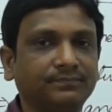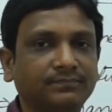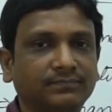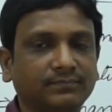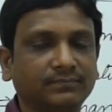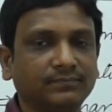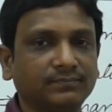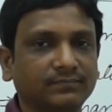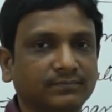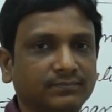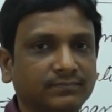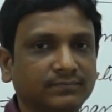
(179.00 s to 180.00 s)

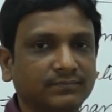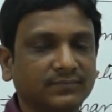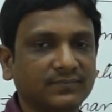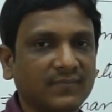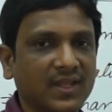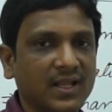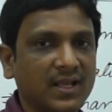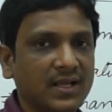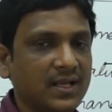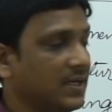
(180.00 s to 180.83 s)
Nothing is said.